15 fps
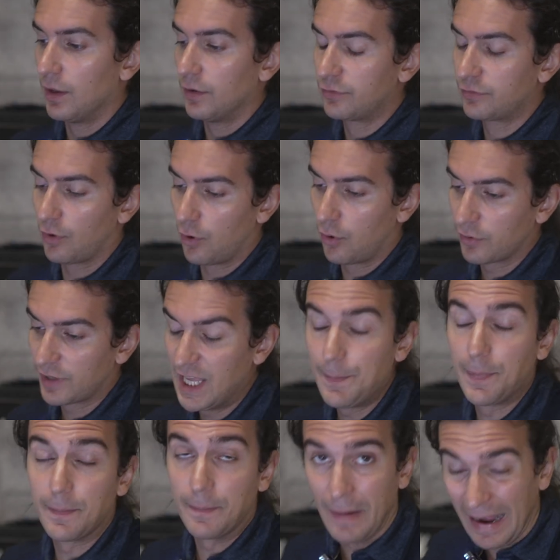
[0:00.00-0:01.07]
So
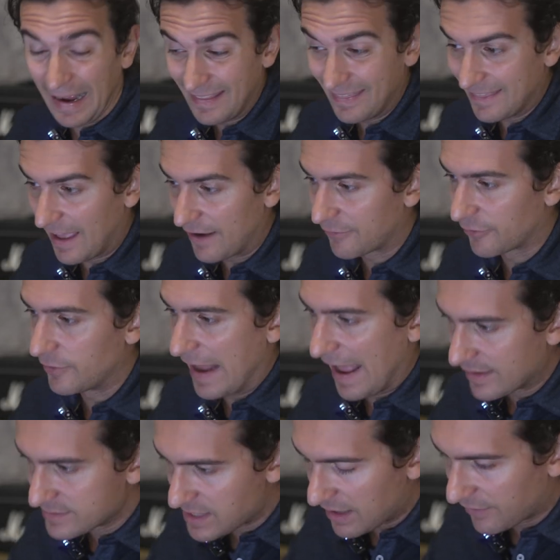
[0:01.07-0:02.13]
keep in mind that for
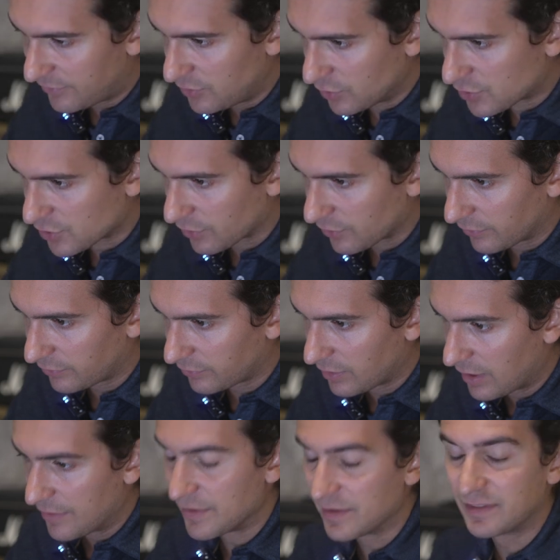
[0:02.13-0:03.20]
NASDAQ futures,
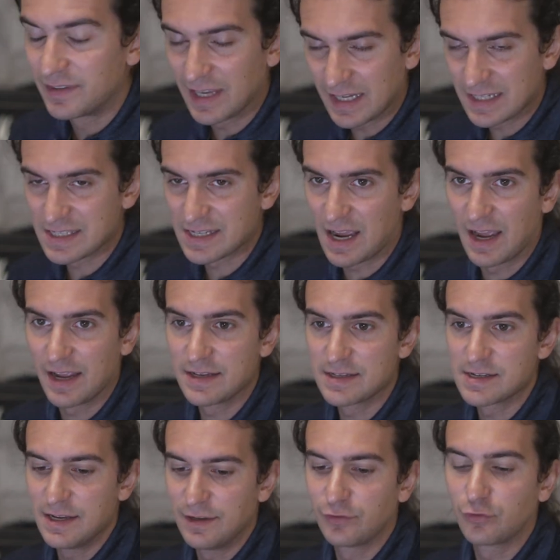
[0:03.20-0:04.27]
the tick
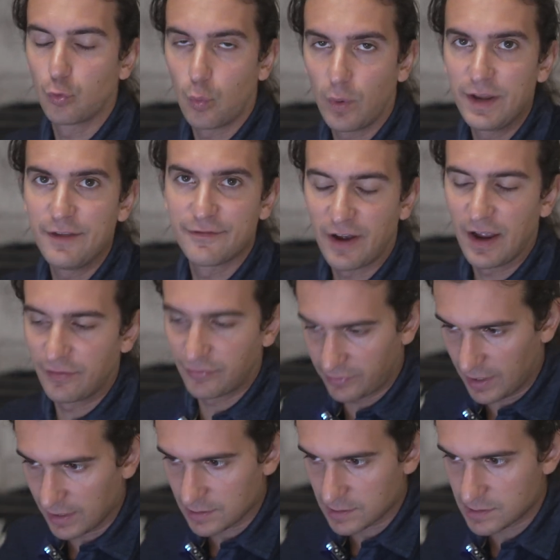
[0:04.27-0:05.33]
size is 25
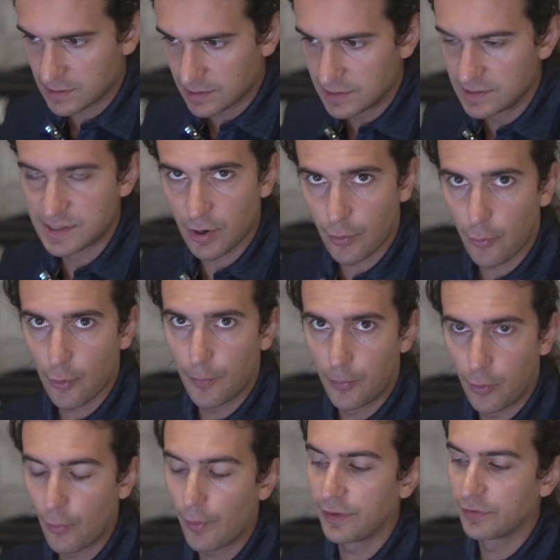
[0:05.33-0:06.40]
cents,
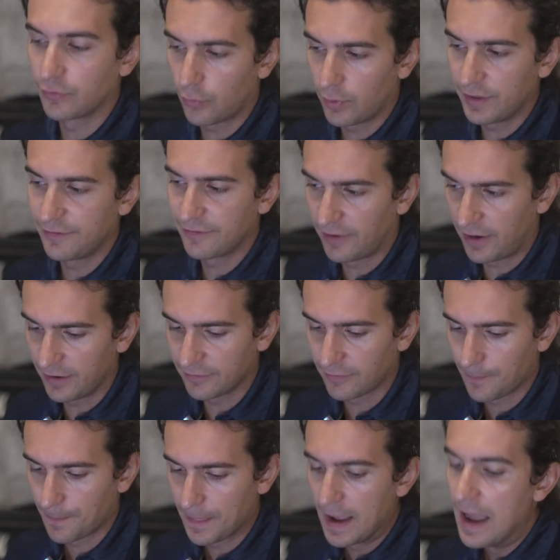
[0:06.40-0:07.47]
0.25.
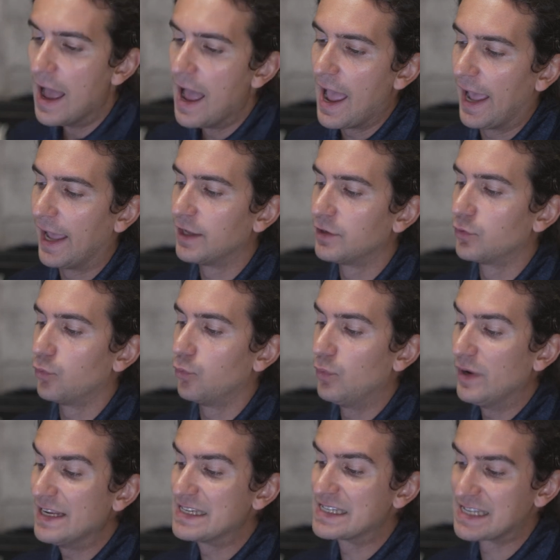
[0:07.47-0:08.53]
And
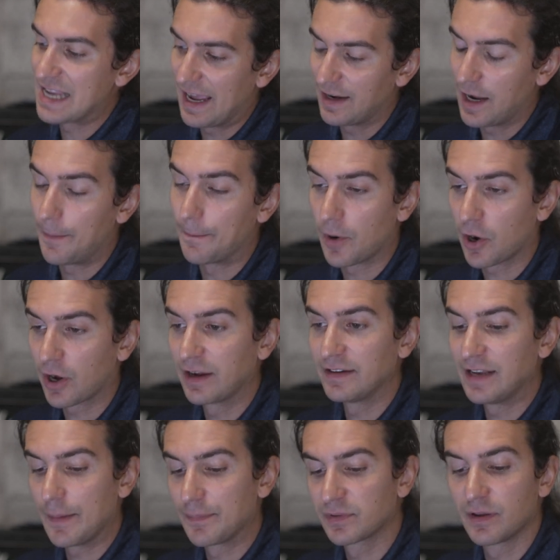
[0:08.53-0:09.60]
we set a market
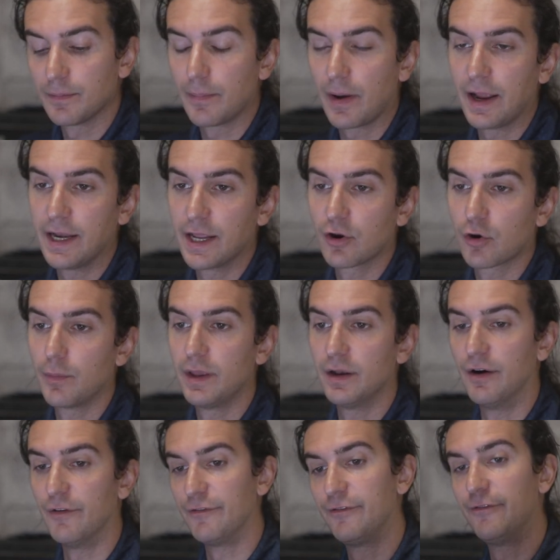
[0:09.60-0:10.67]
depth combined
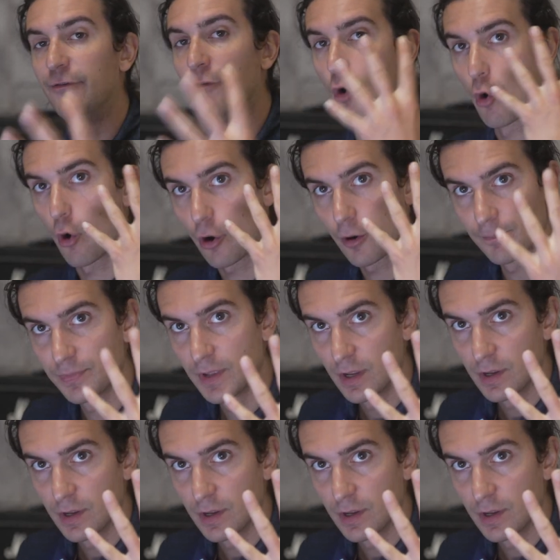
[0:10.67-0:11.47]
increment of 4.